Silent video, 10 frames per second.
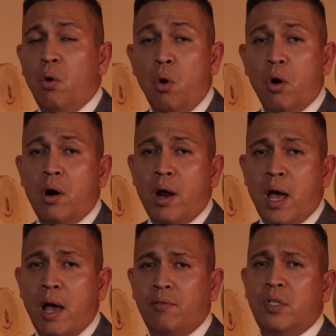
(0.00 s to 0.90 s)
or
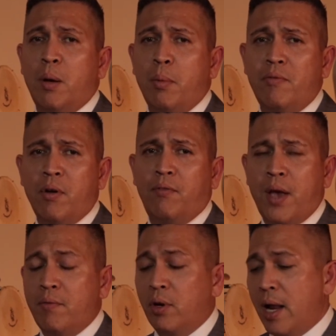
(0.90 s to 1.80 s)
have some of your
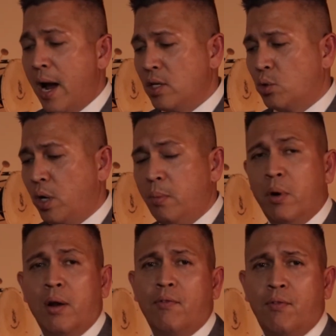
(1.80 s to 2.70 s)
favorite ice cream
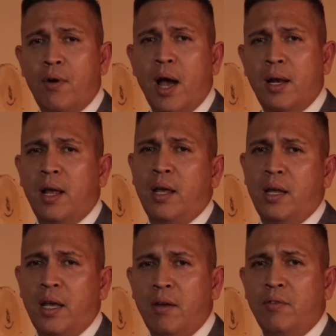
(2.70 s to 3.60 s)
on a Friday
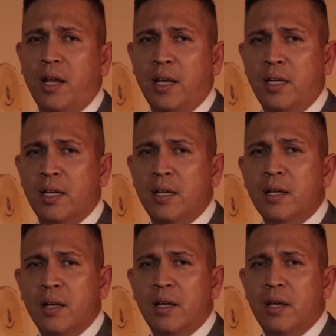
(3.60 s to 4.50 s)
evening
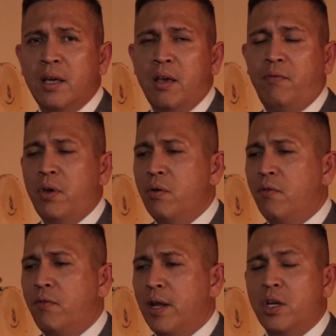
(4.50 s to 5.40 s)
if you
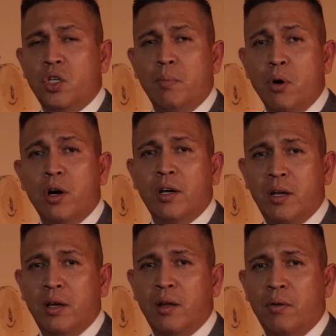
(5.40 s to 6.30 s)
finish a book
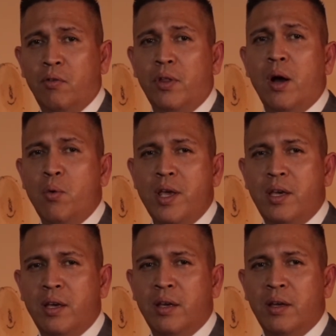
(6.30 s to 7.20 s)
for that
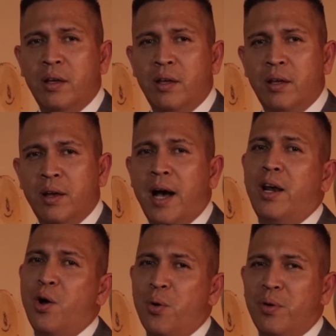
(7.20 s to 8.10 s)
week. I
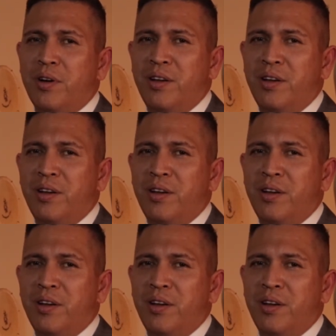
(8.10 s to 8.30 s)
know